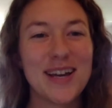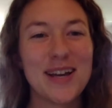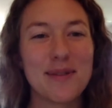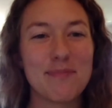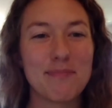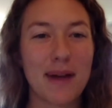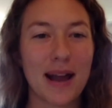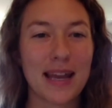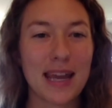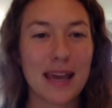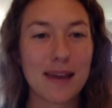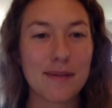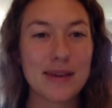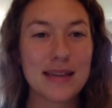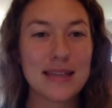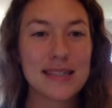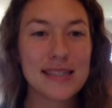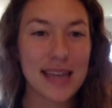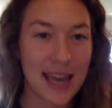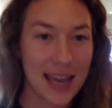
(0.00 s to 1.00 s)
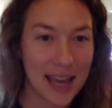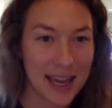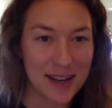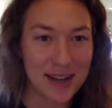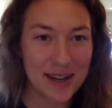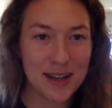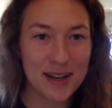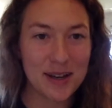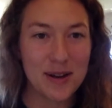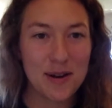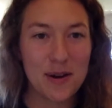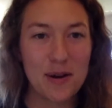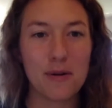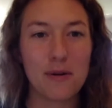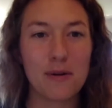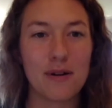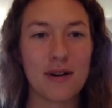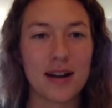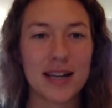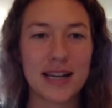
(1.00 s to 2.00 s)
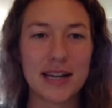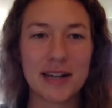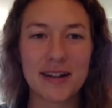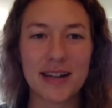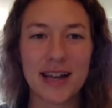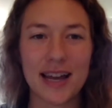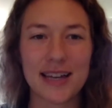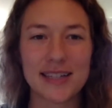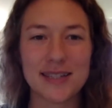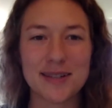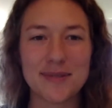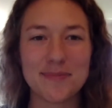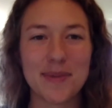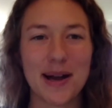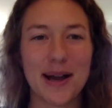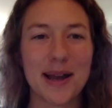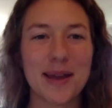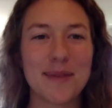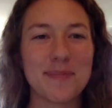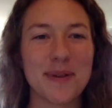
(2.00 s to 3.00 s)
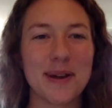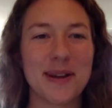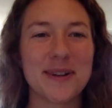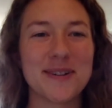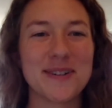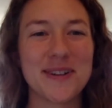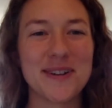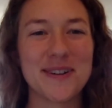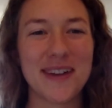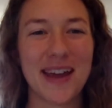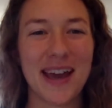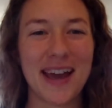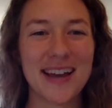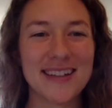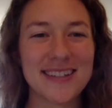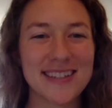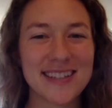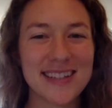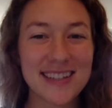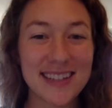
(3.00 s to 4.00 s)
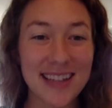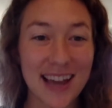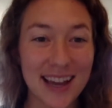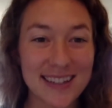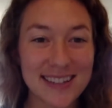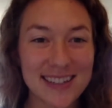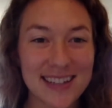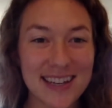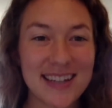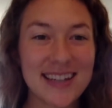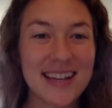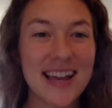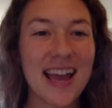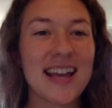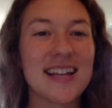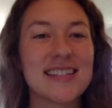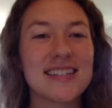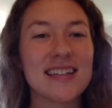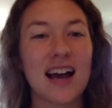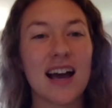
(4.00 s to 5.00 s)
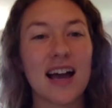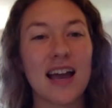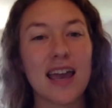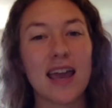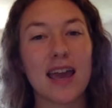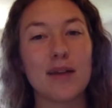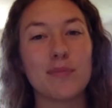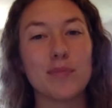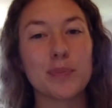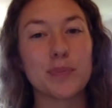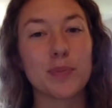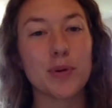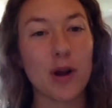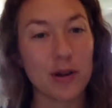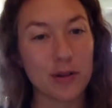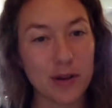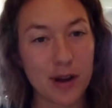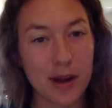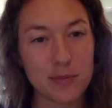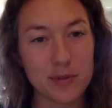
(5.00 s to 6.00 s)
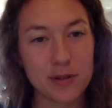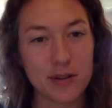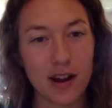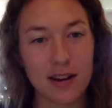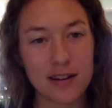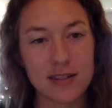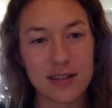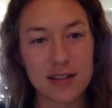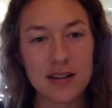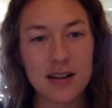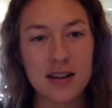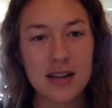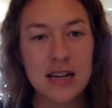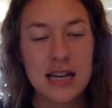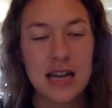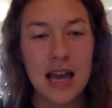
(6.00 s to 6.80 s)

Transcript: My name is Hannah, or here at Kesem, I'm better known as Alaska, and I am a program director